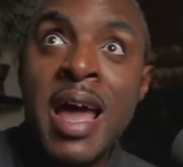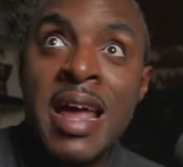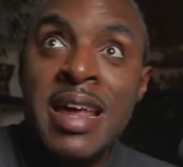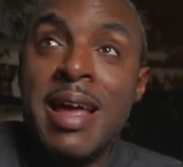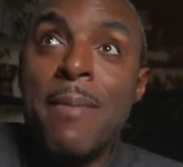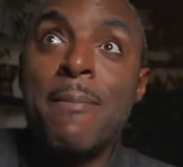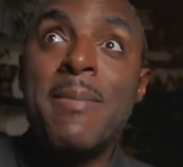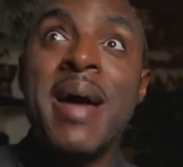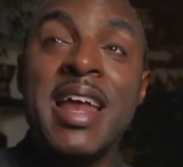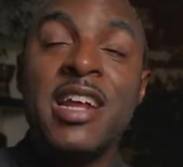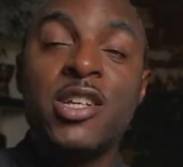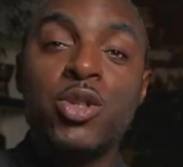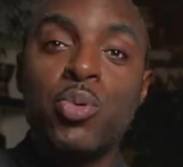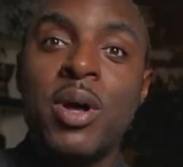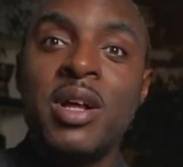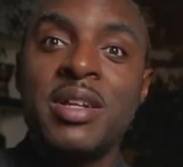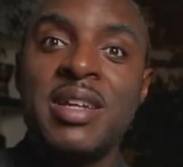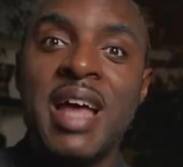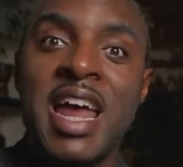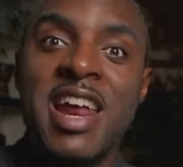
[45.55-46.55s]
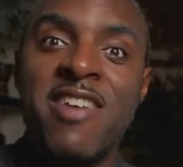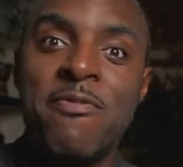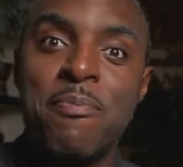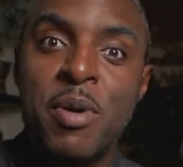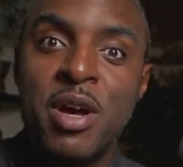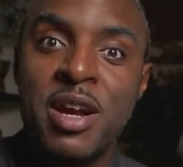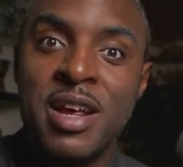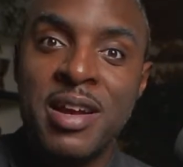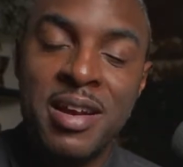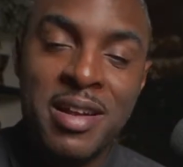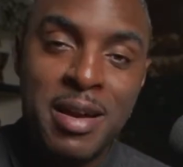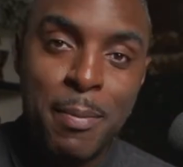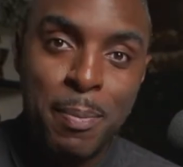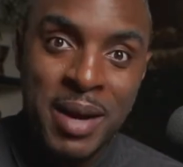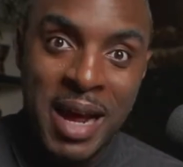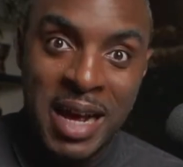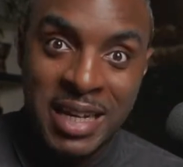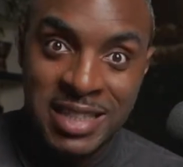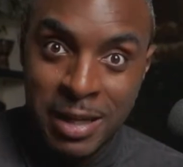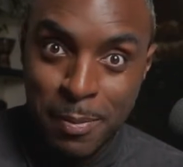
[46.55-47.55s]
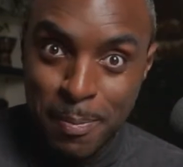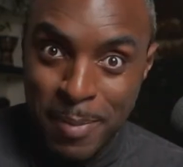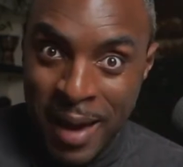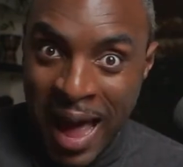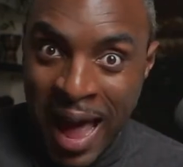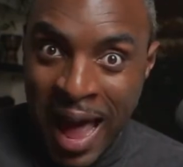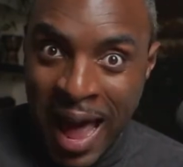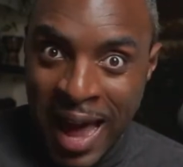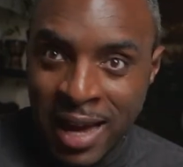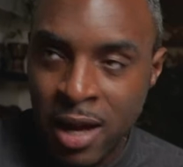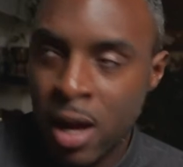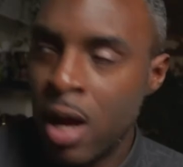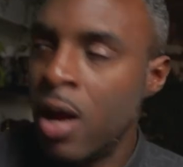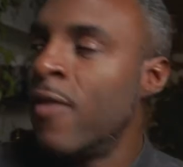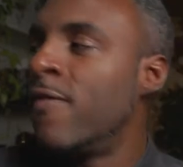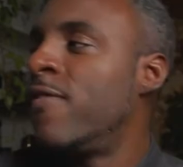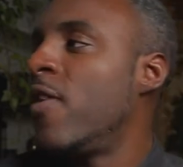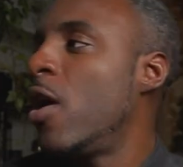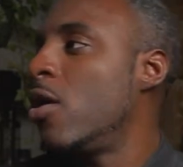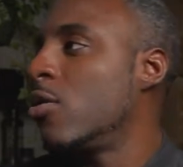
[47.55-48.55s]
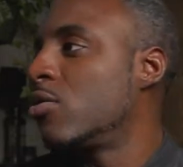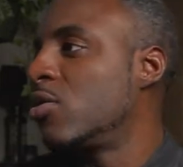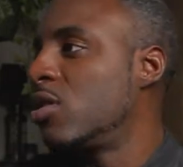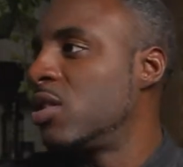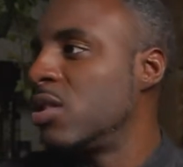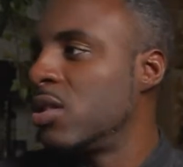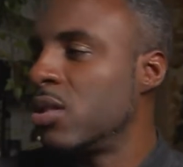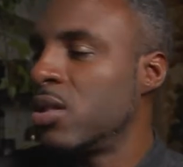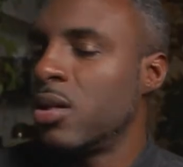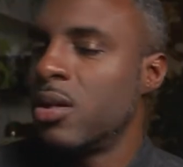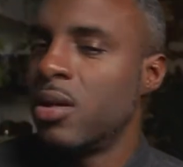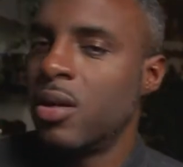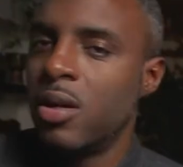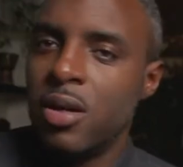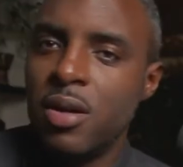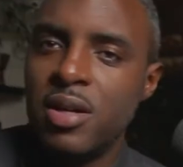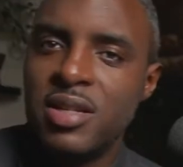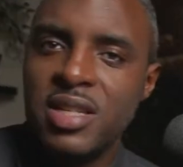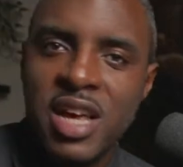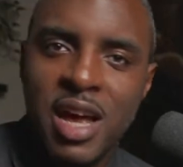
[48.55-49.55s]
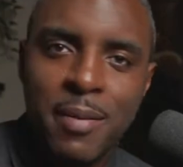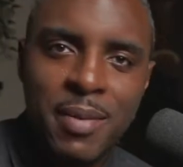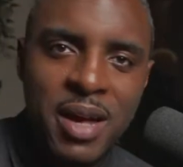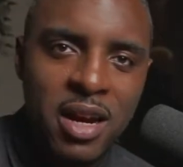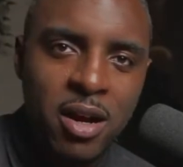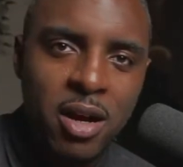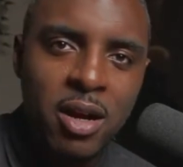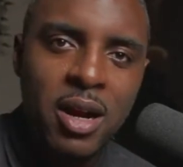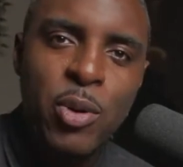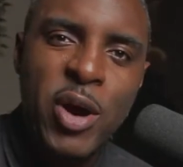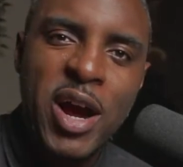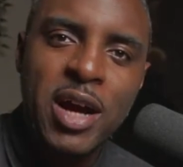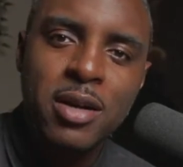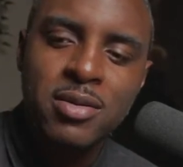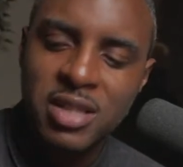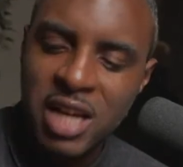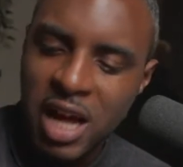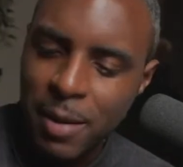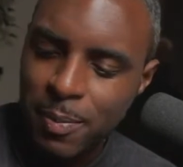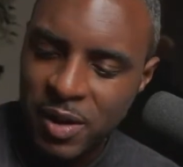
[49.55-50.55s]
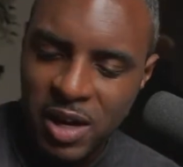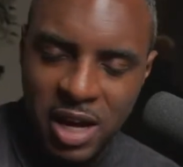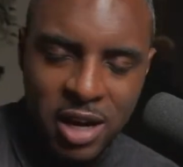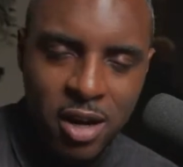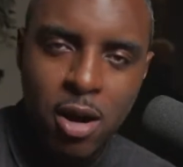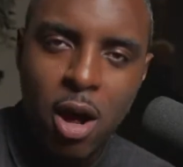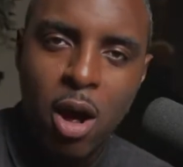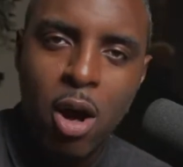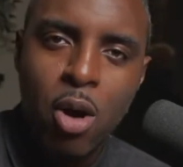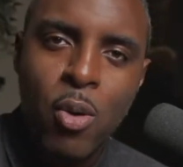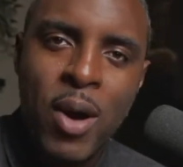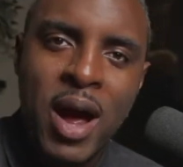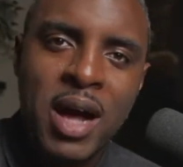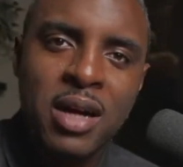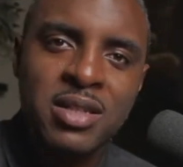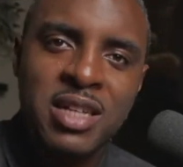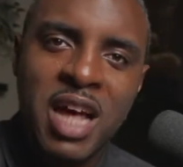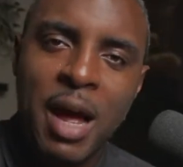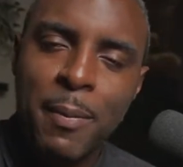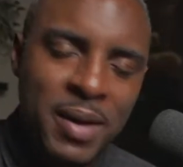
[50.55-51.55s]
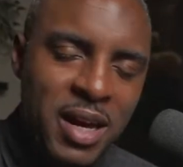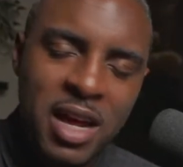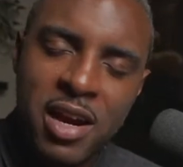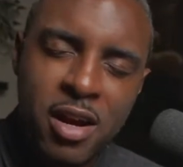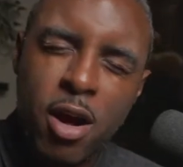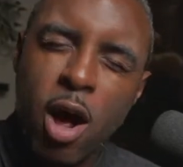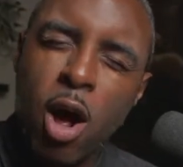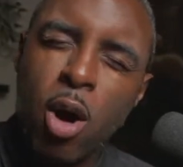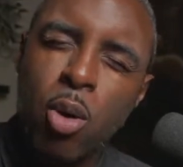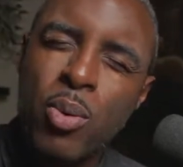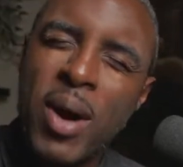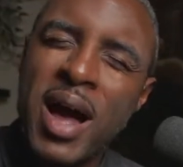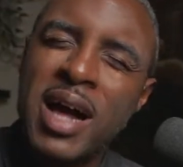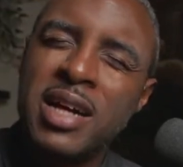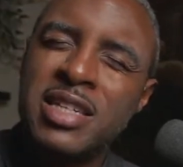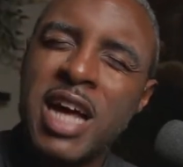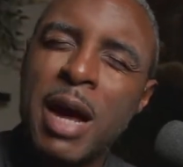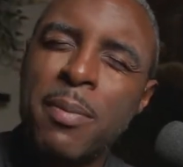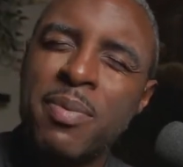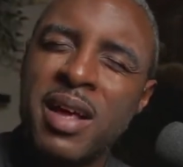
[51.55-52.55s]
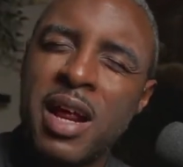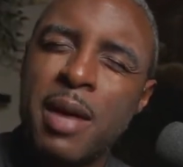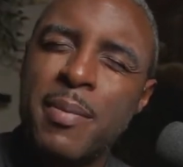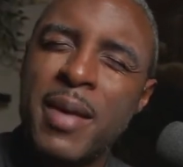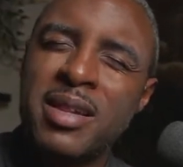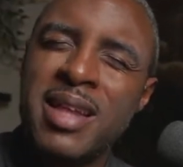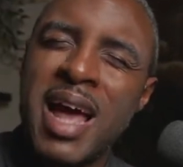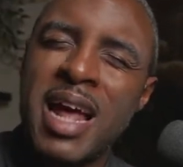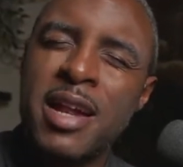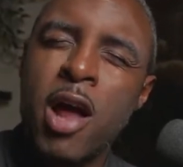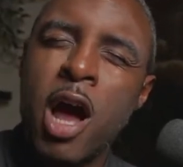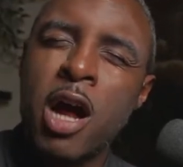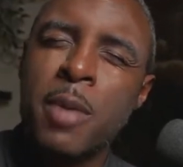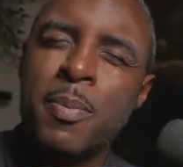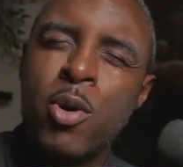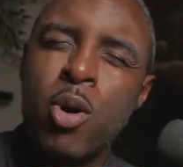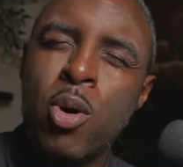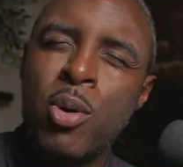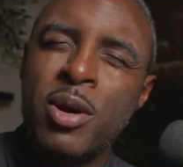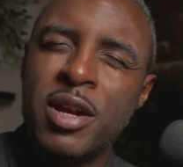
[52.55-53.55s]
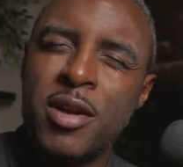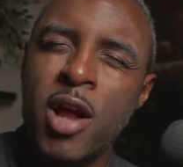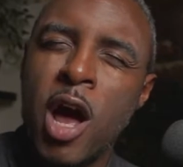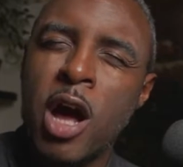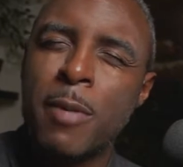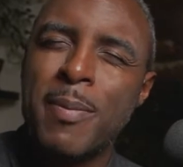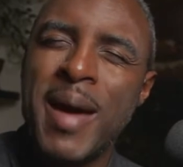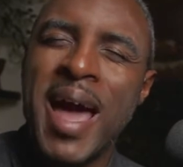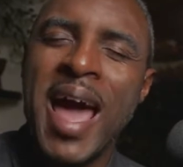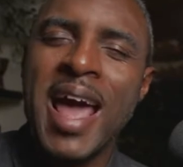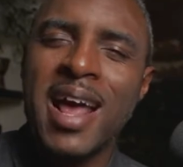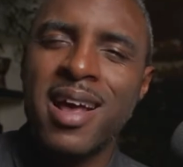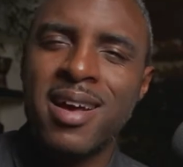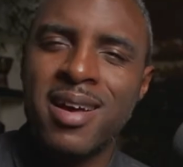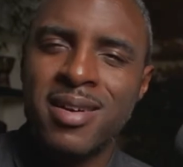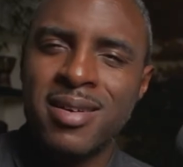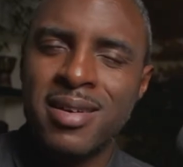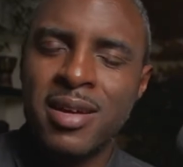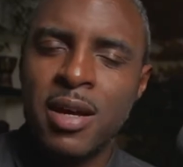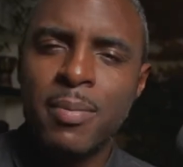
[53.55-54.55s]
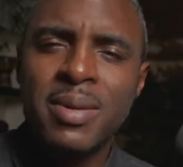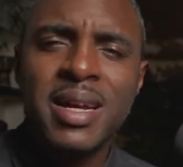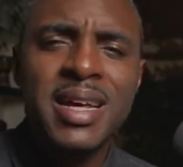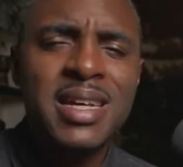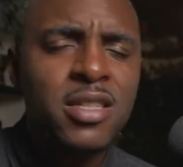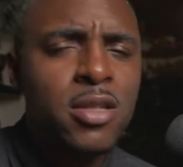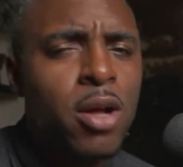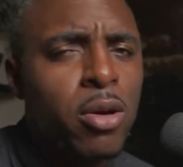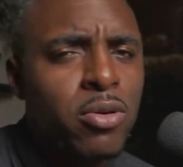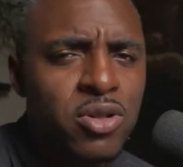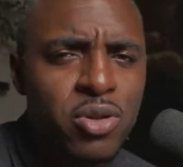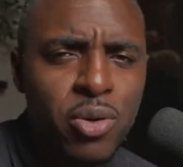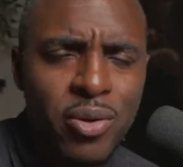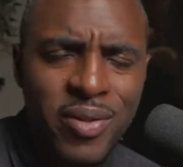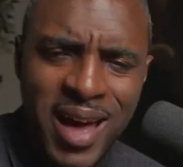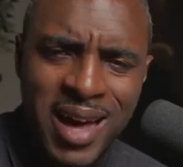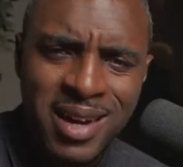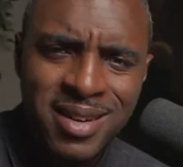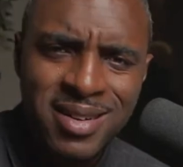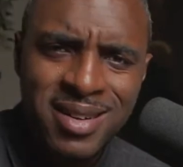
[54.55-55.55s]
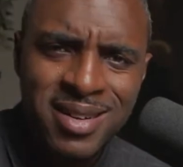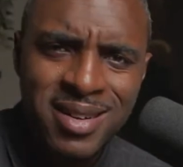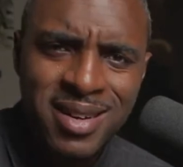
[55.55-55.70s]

You might as well not have put it in the plastic bag. Folks, you see, I'm getting riled up, and getting all riled up, and getting all riled up, thinking about that dog poo in the dog bag. Please don't do that.